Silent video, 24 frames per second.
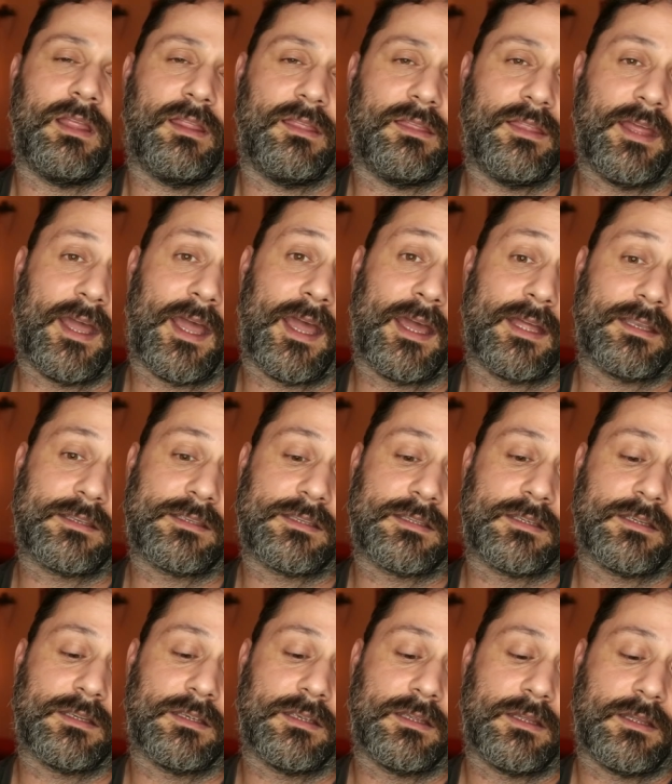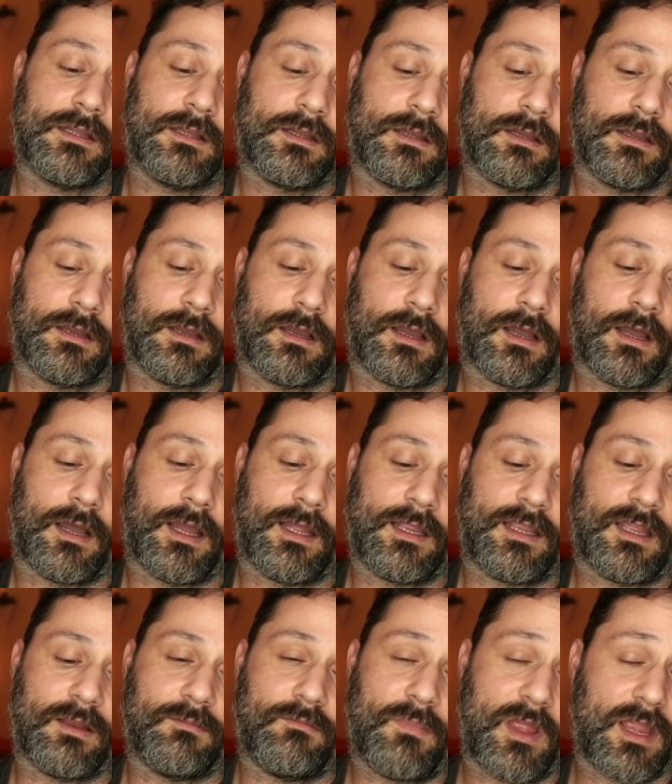that I
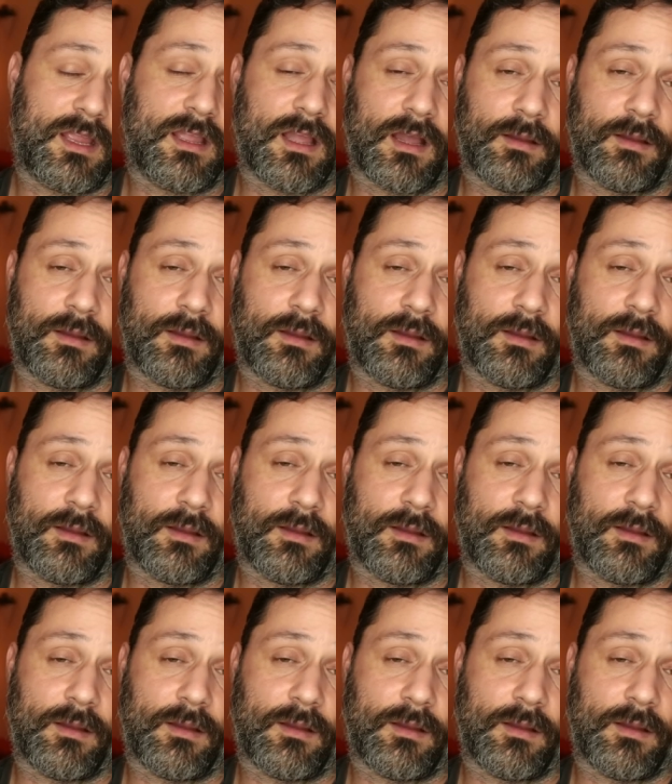can make